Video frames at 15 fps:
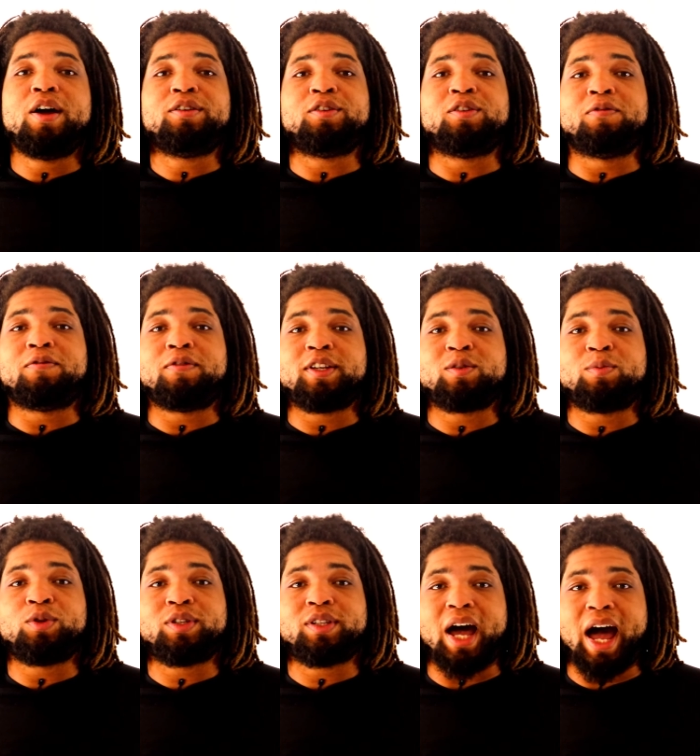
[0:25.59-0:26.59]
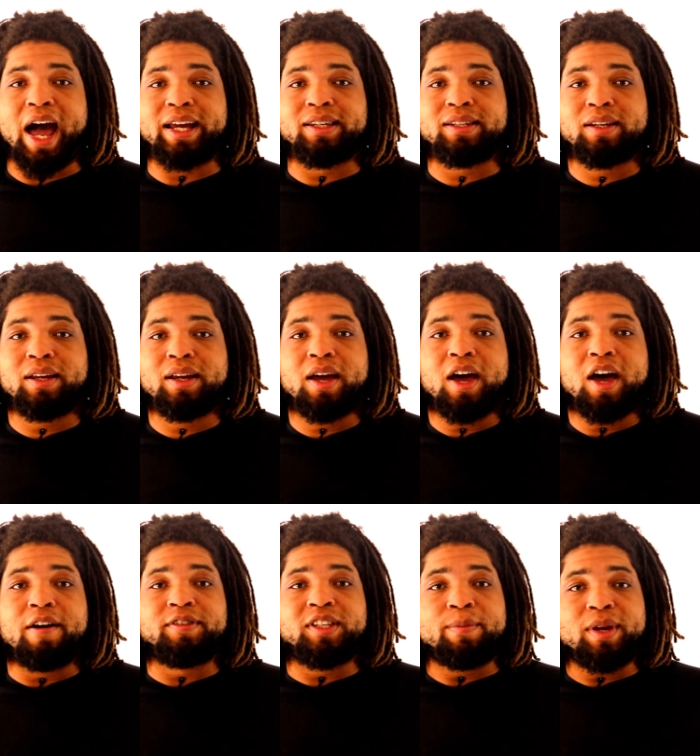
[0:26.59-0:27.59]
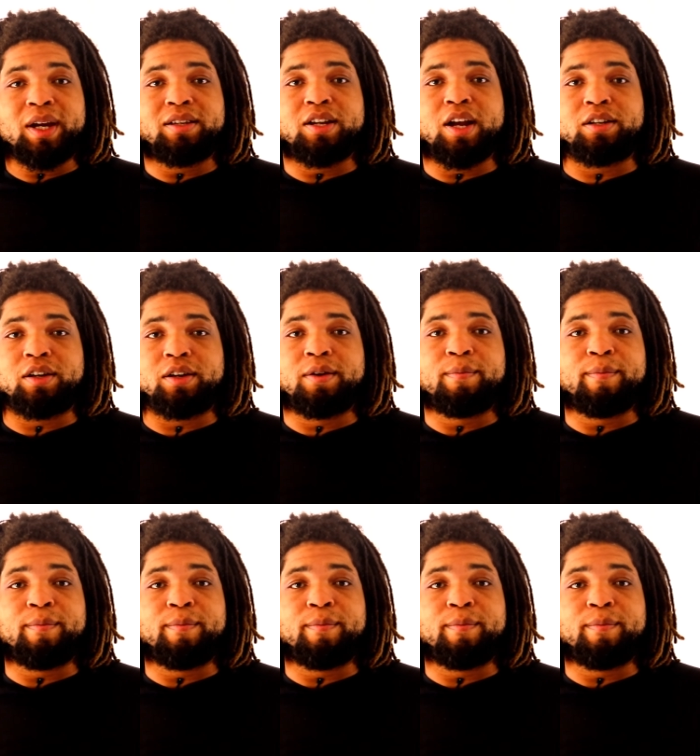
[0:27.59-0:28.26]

to the feasible size of semiconductor